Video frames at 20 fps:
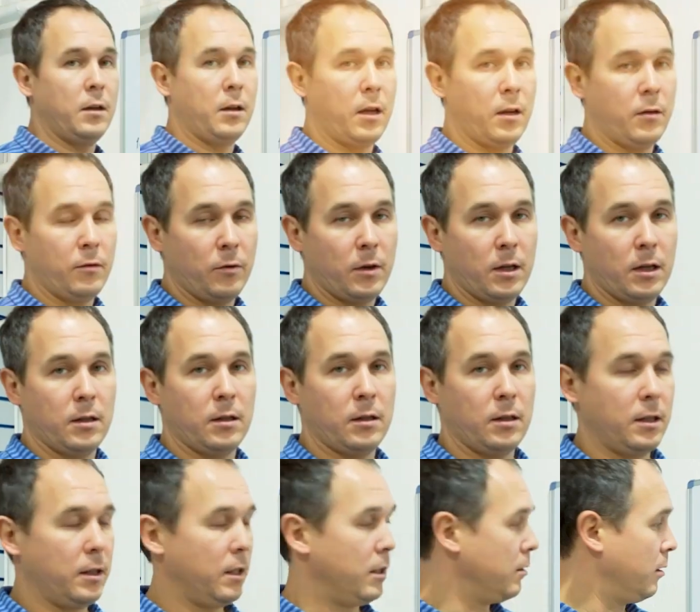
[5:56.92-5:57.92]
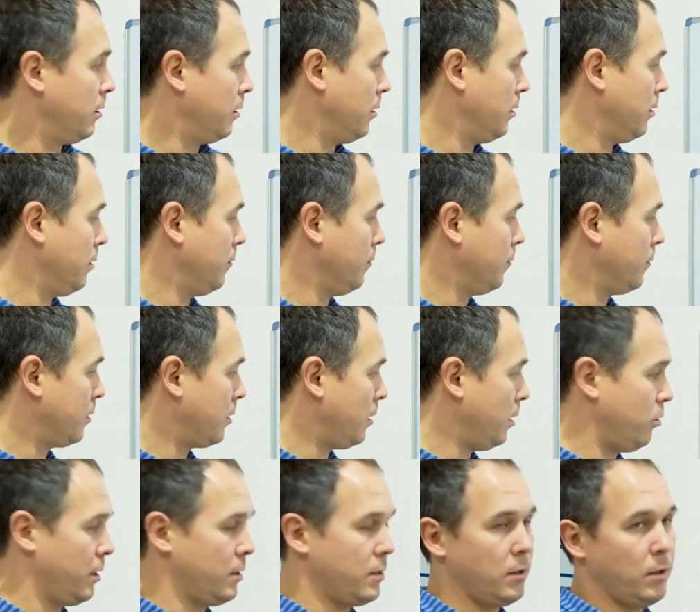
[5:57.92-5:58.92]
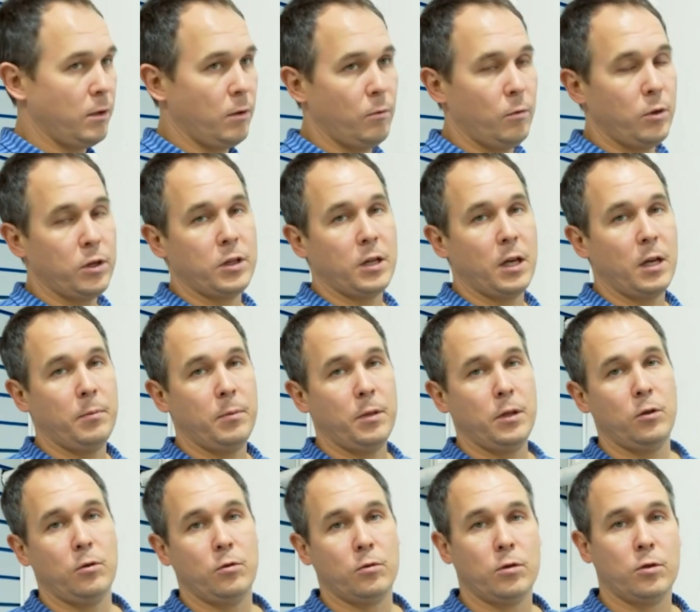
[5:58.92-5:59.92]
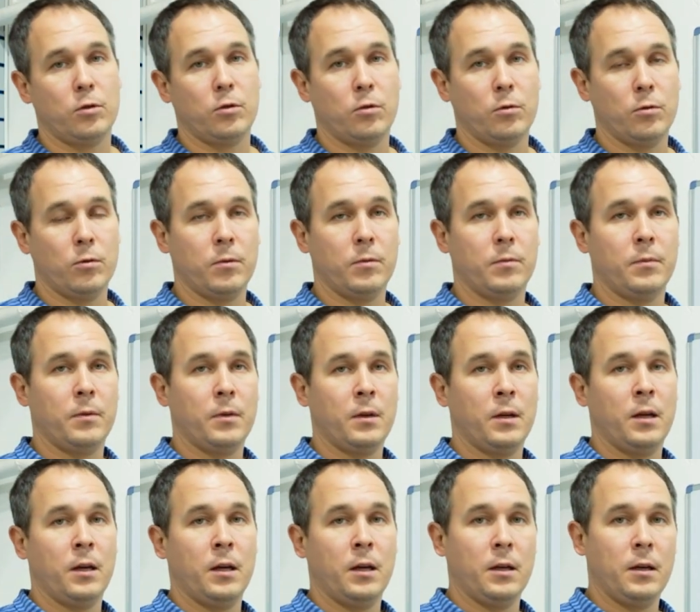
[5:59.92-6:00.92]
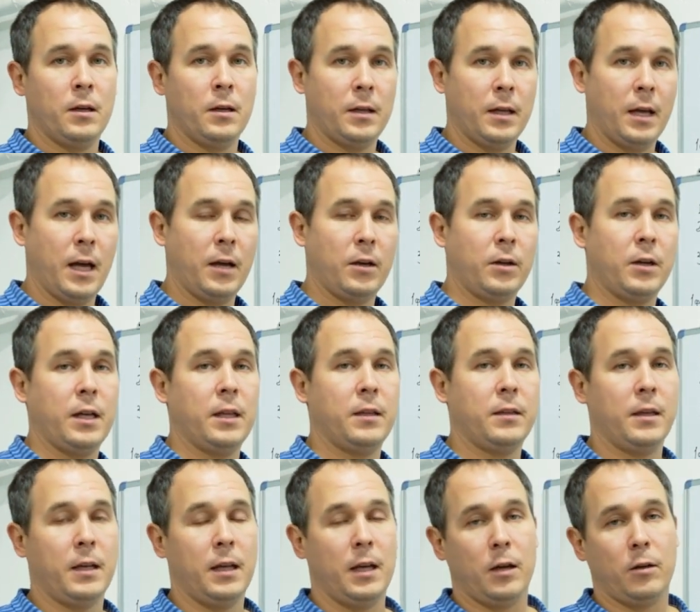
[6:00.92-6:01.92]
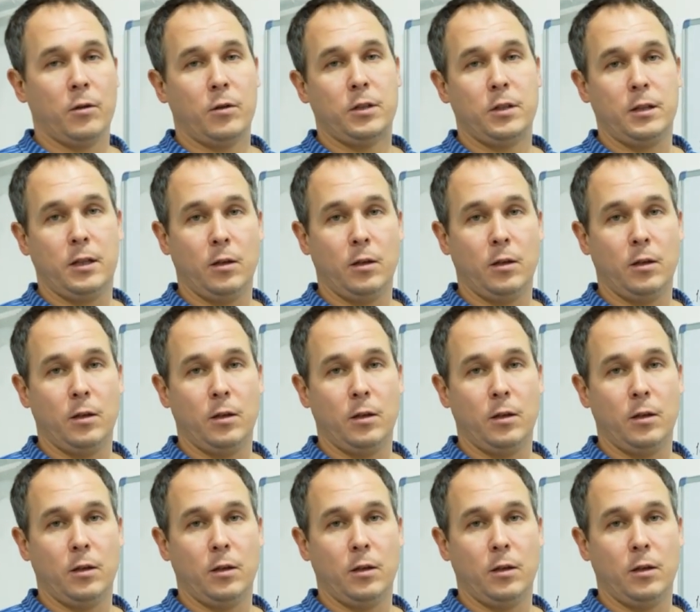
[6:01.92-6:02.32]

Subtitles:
I've written the next formula, yes, which can be used to calculate the electricity